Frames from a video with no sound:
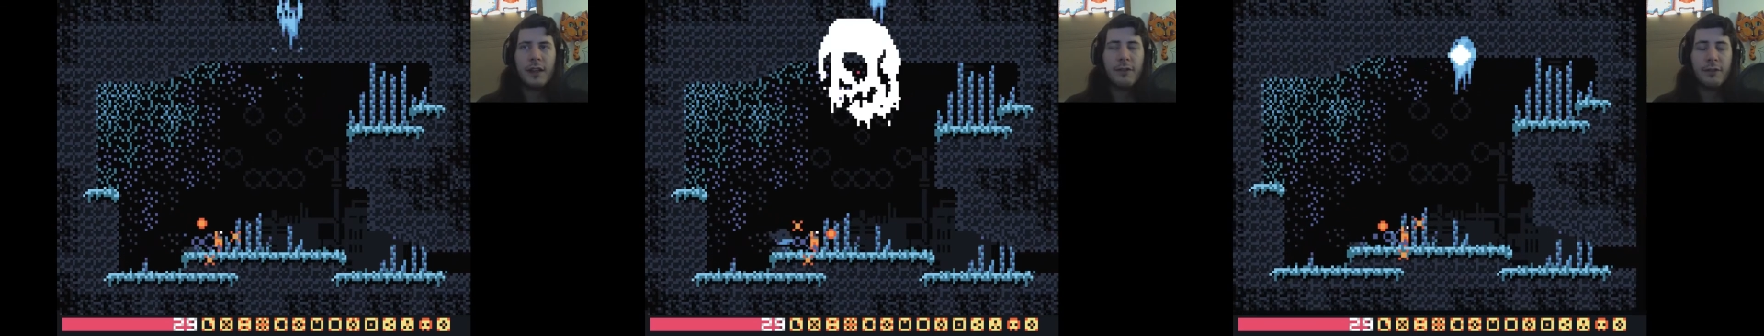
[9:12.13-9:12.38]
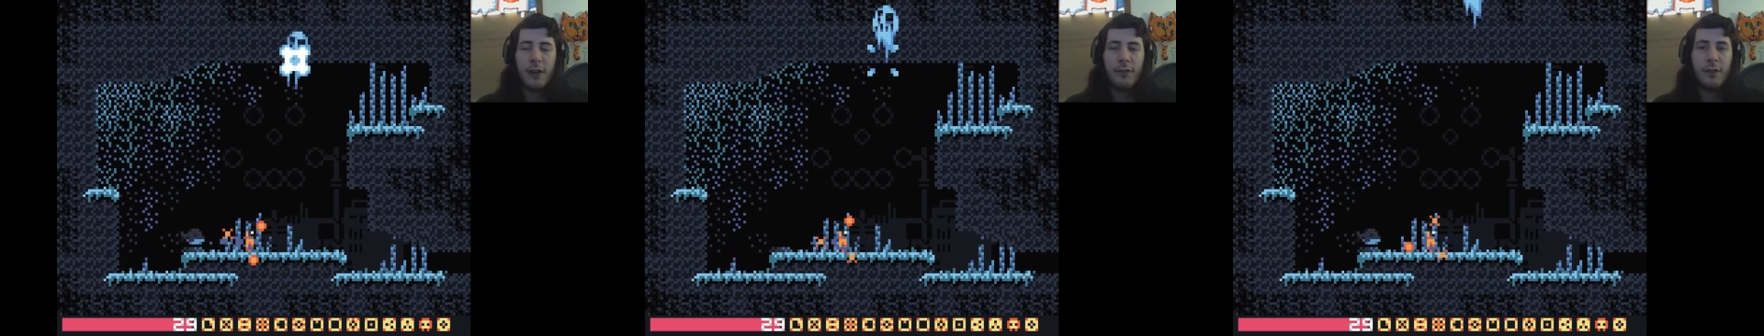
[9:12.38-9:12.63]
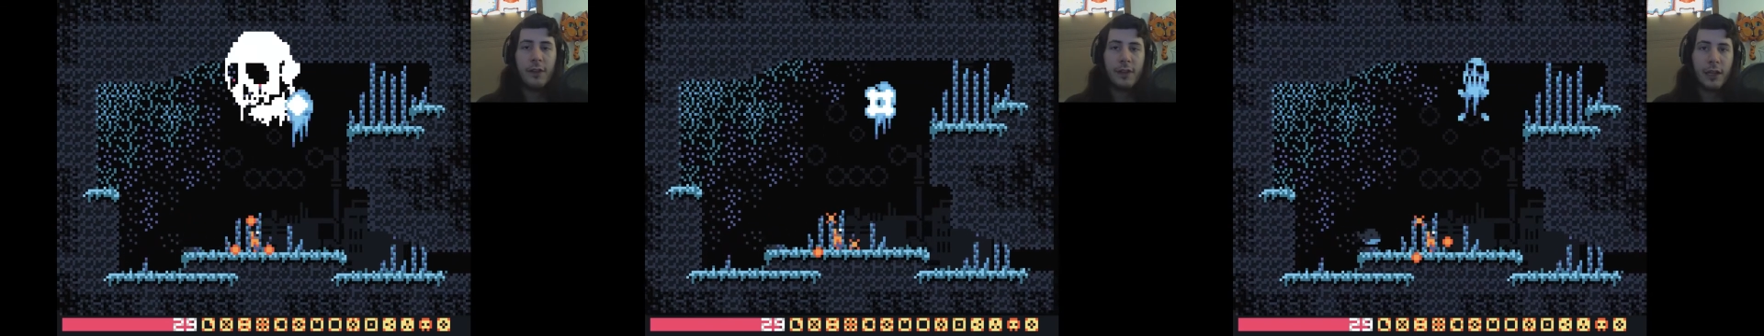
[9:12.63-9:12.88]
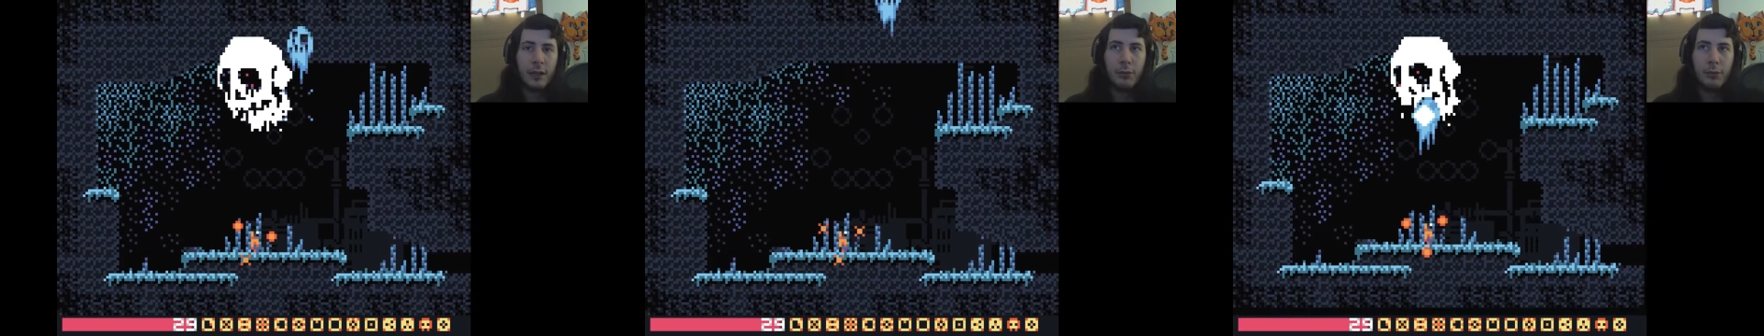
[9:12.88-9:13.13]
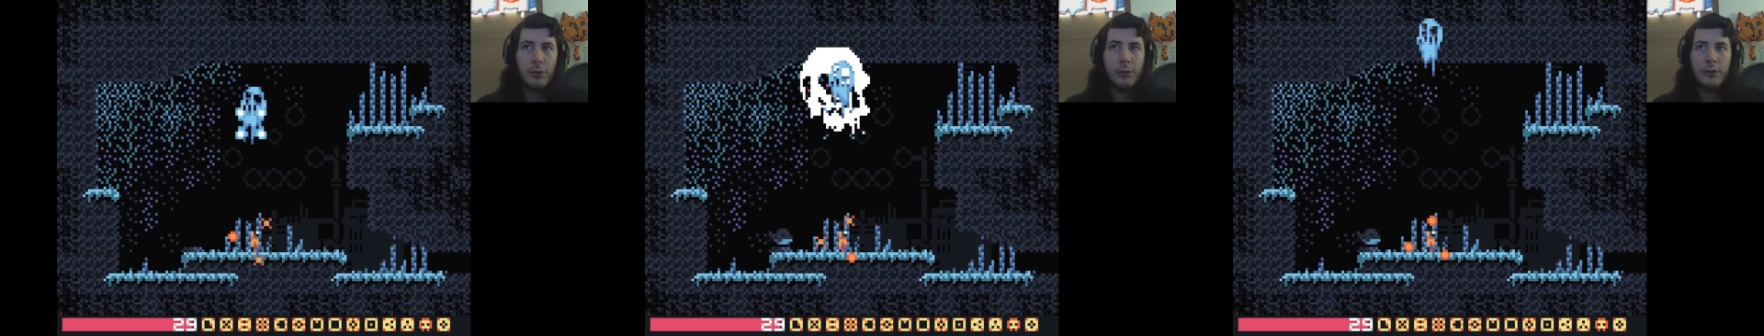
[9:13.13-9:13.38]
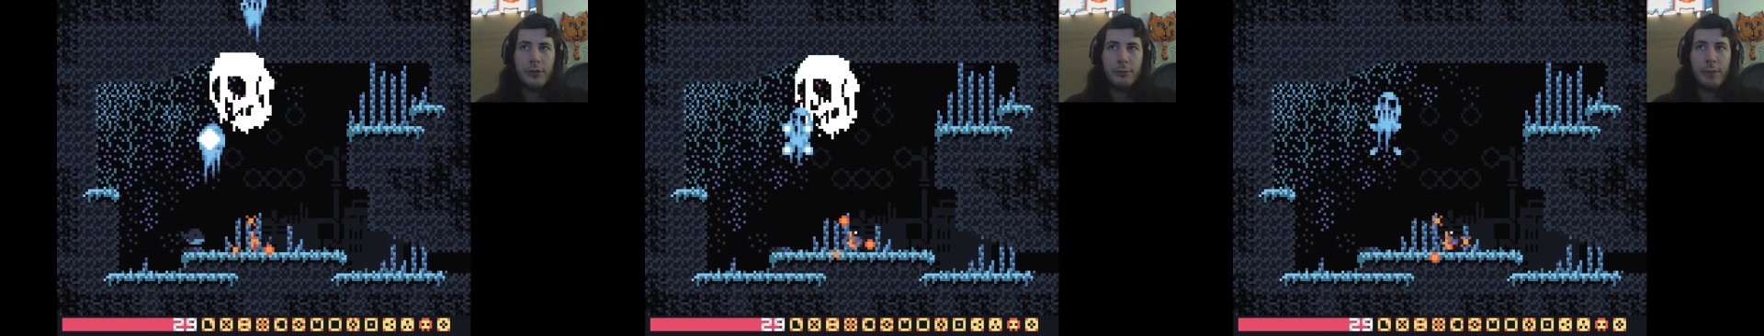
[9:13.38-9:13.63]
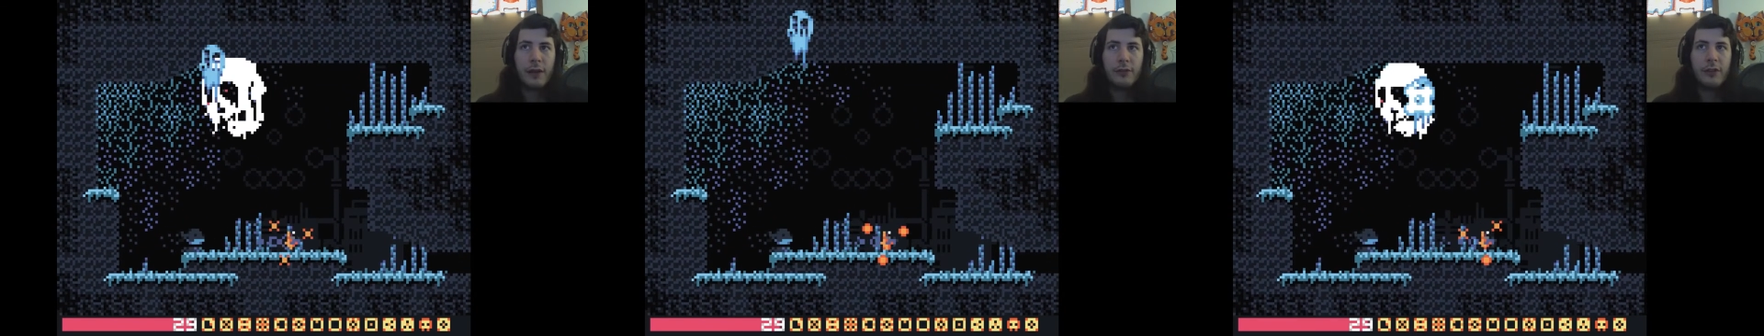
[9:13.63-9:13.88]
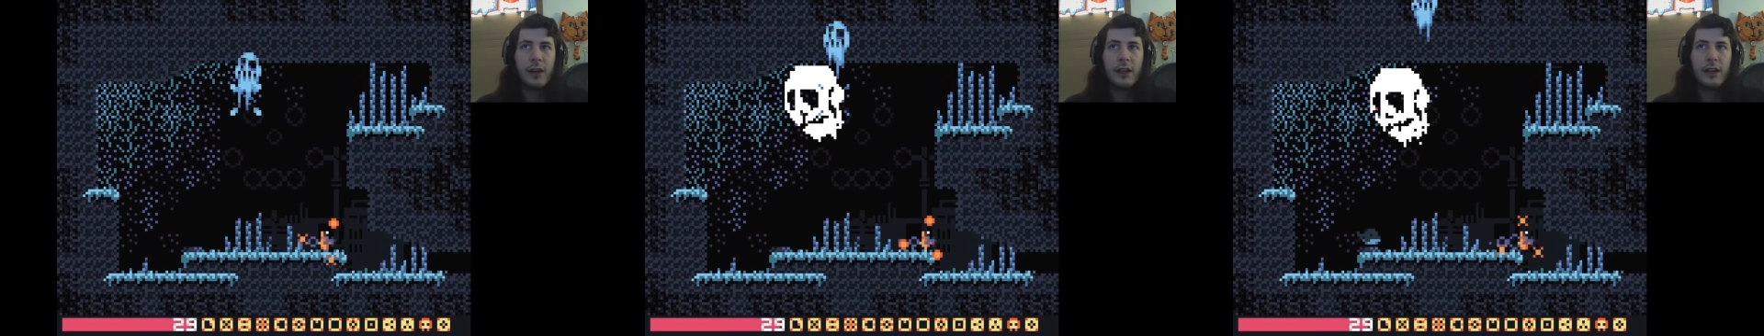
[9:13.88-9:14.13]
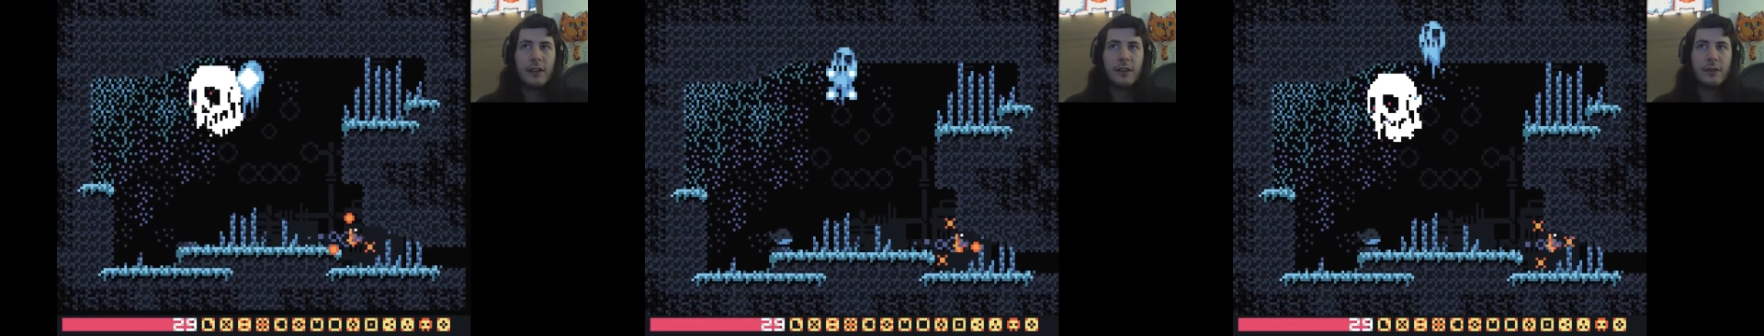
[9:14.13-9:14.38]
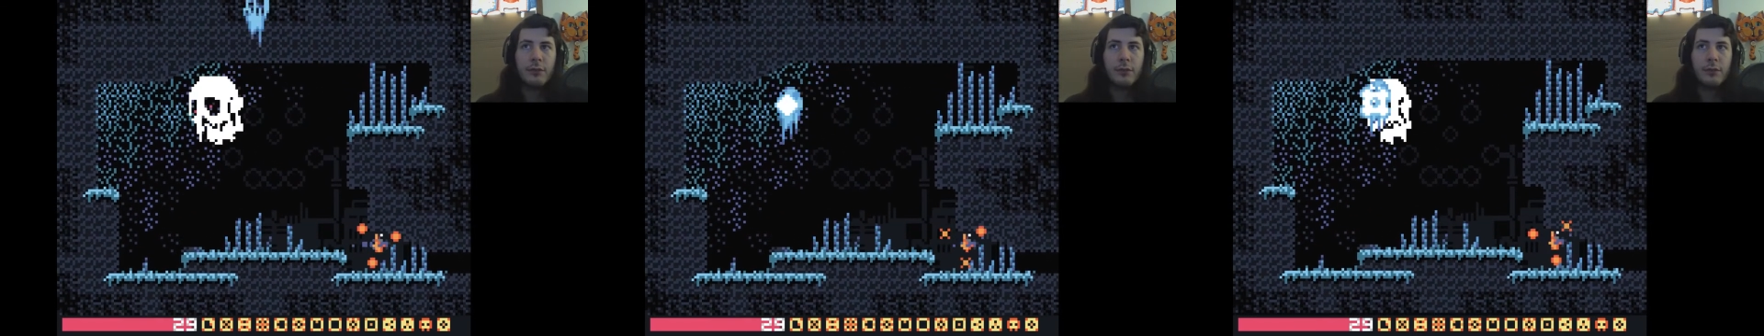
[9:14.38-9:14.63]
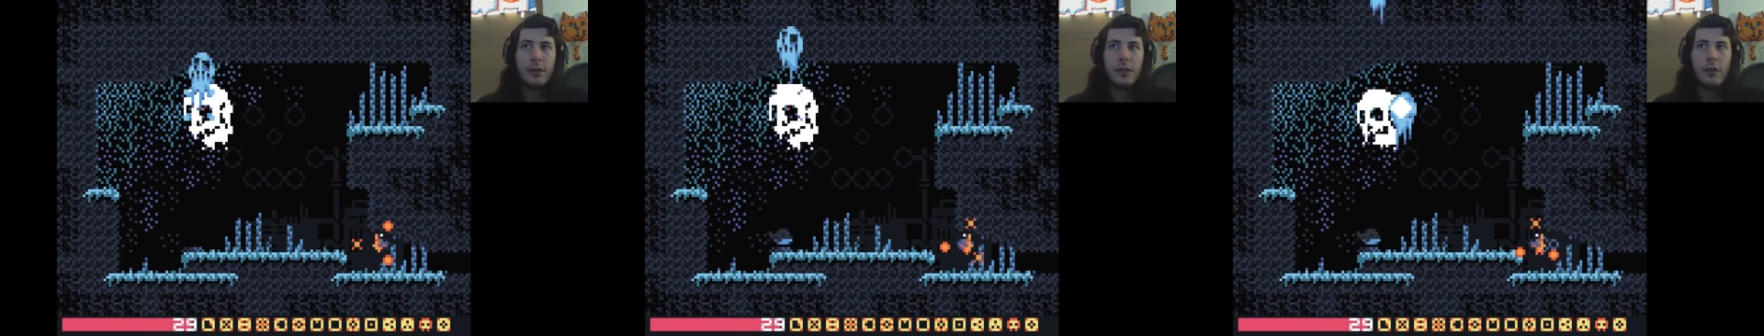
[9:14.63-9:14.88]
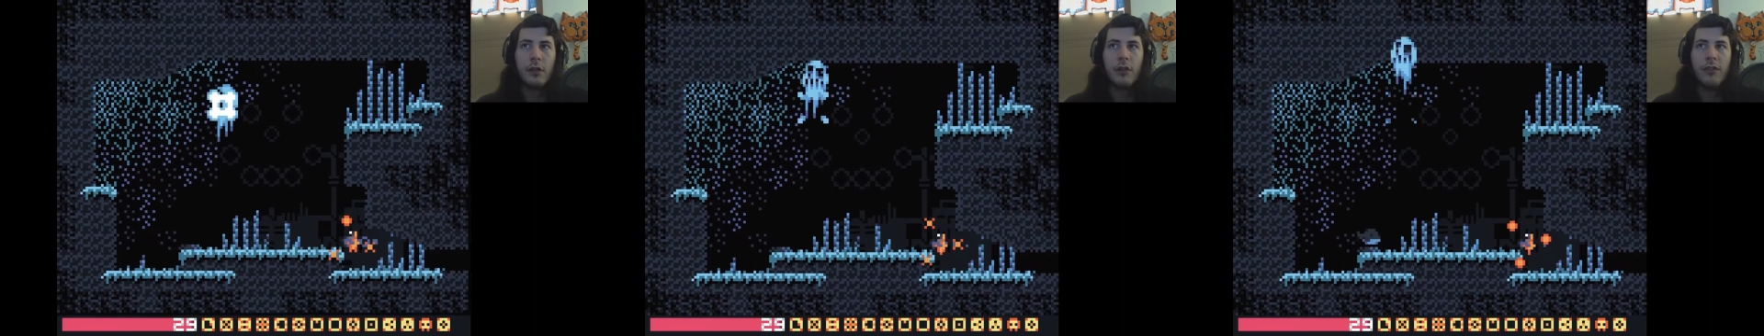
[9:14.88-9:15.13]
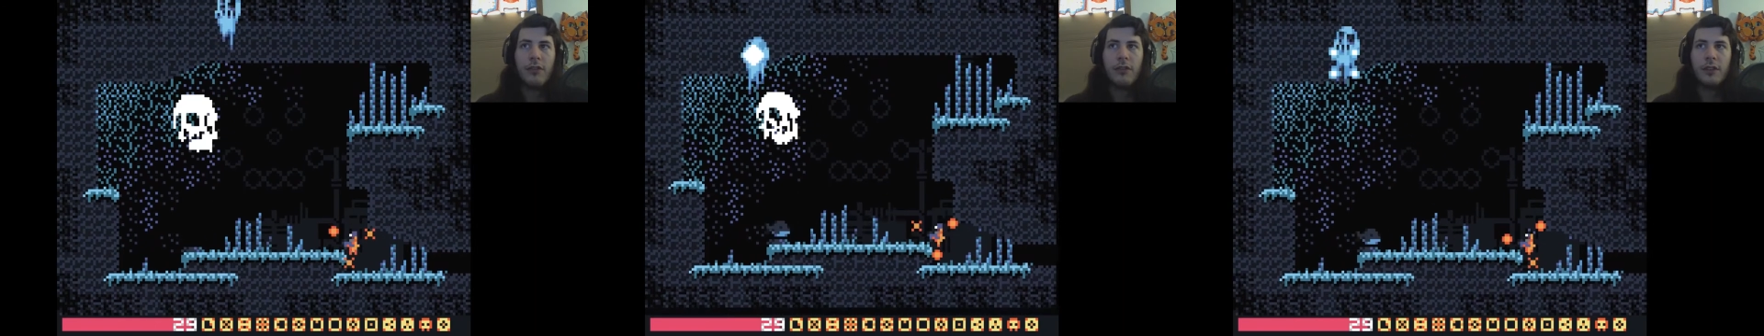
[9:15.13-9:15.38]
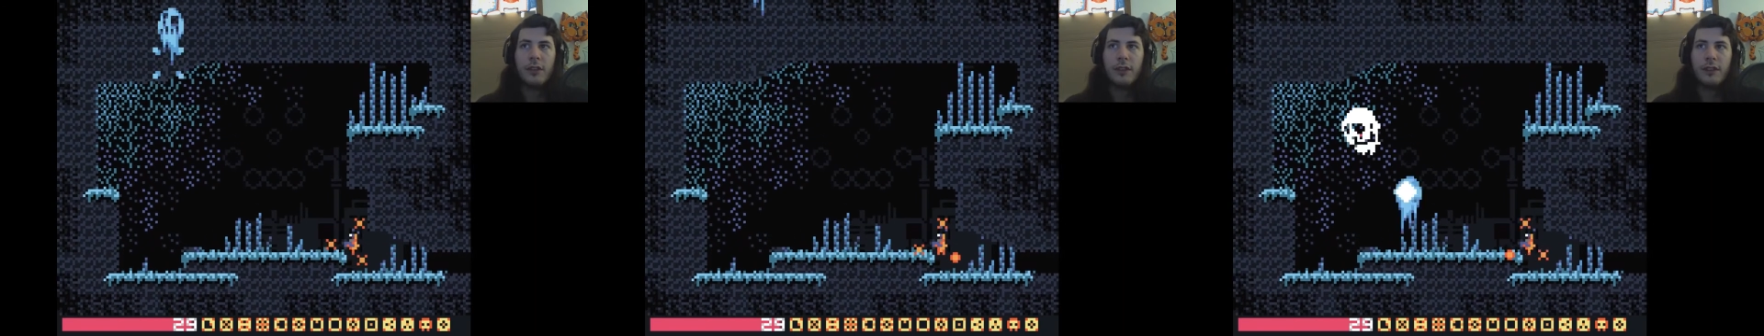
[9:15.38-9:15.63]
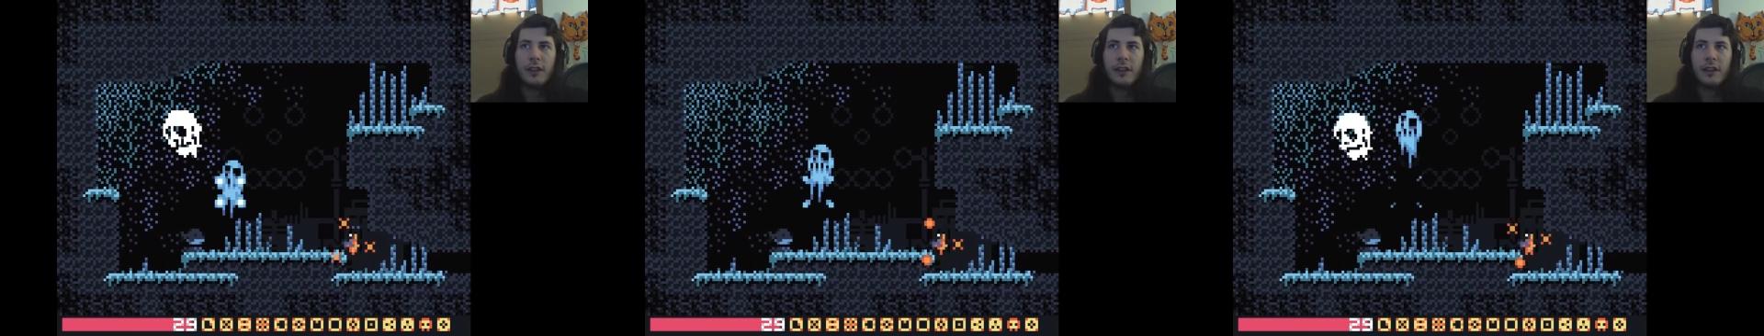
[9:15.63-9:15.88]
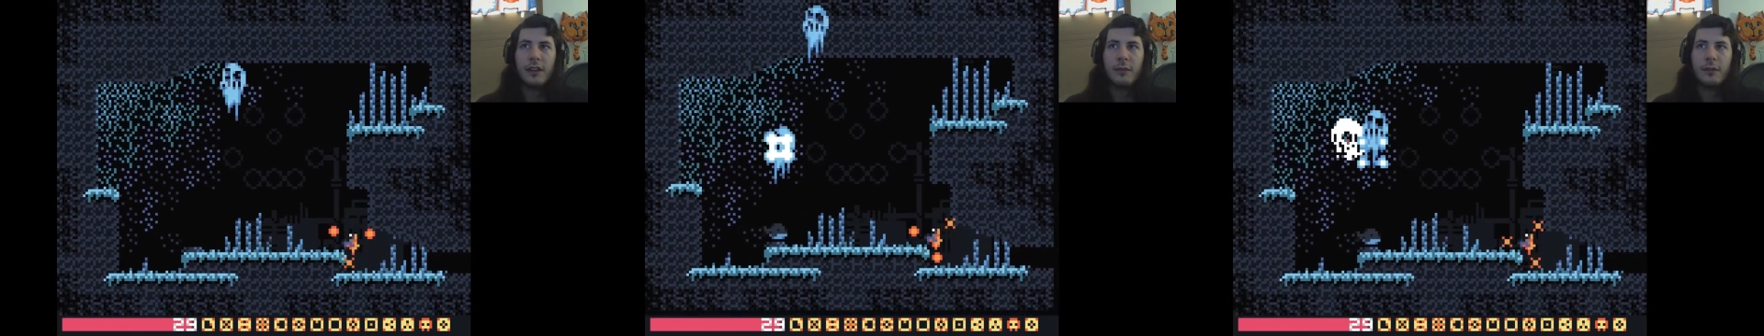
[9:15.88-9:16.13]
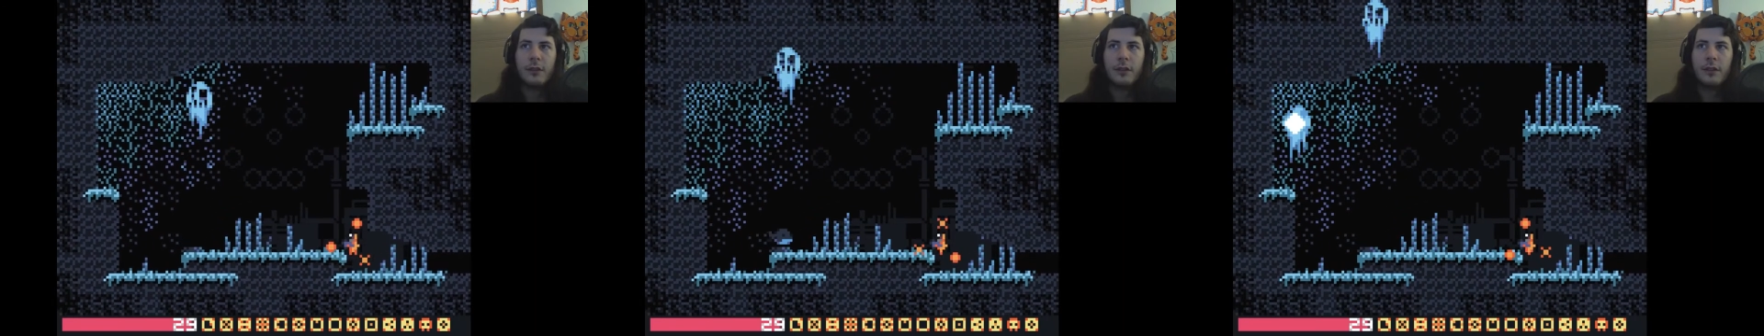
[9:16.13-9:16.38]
If not for the teleporters, backtracking in this would be awful at times.